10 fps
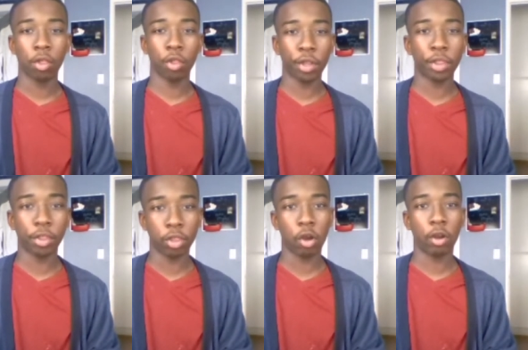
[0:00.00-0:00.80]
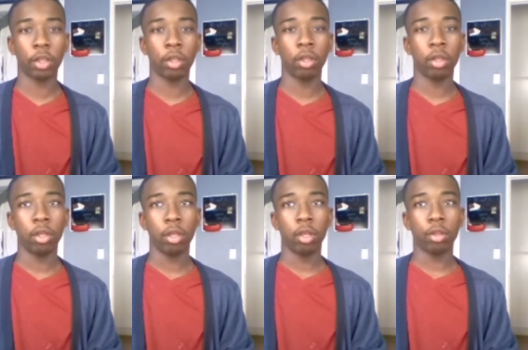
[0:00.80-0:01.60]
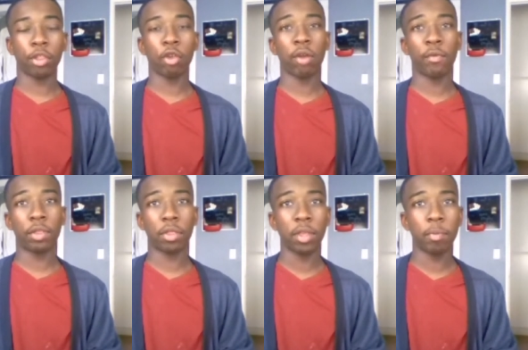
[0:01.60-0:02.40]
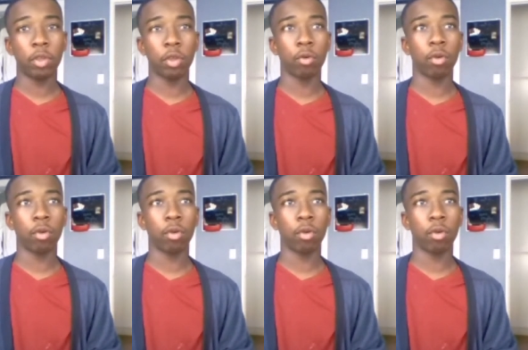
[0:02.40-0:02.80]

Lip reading: So let's get started. Let's start off with the CPU.